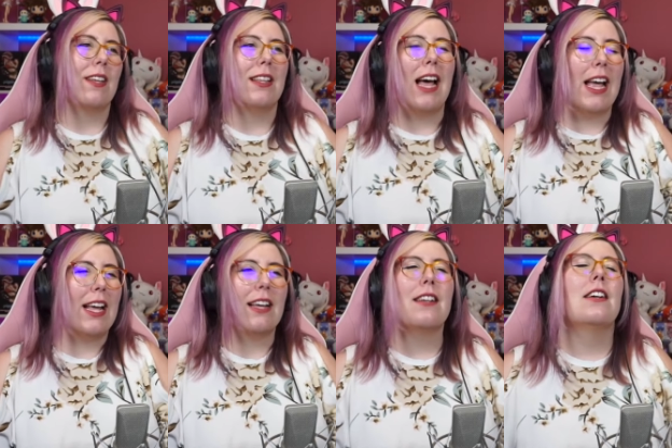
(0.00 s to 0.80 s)

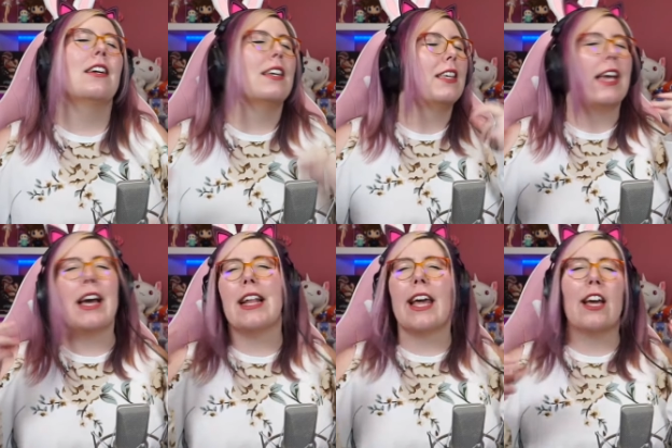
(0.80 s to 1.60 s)
Like, get
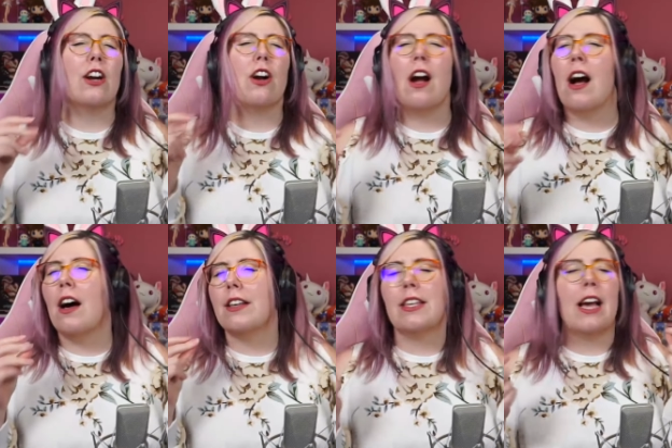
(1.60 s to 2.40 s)
it,
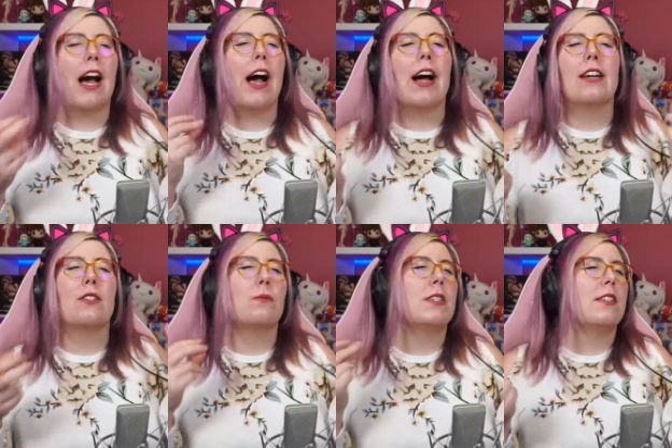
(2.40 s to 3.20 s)
girl. Yes,
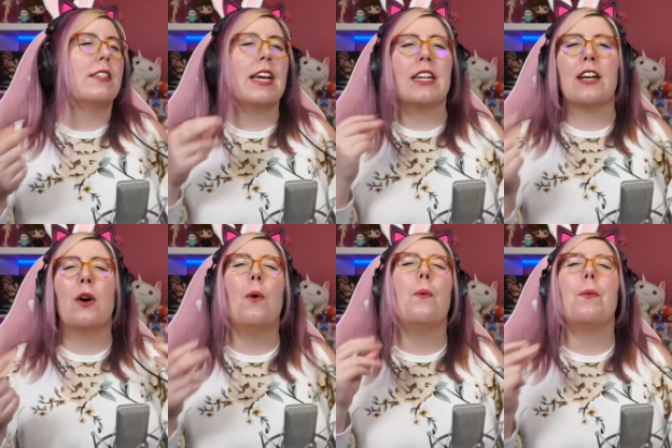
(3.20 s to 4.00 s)
we stand a
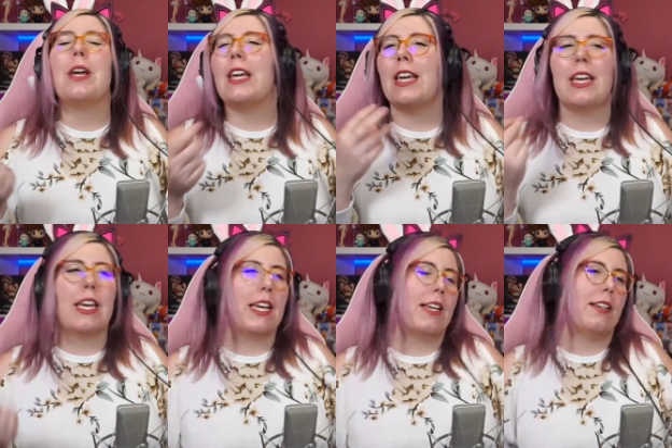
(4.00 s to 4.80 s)

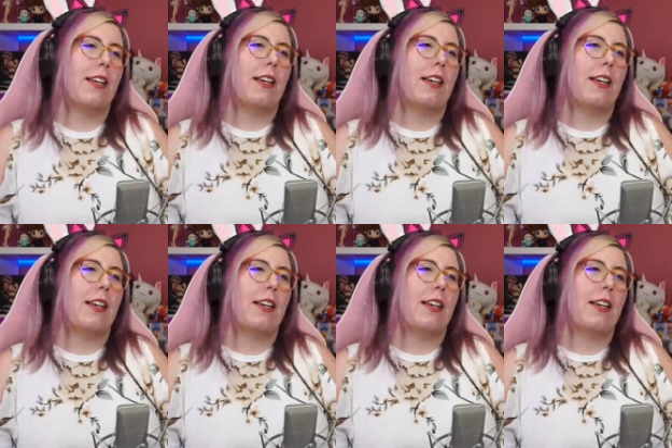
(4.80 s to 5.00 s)
queen.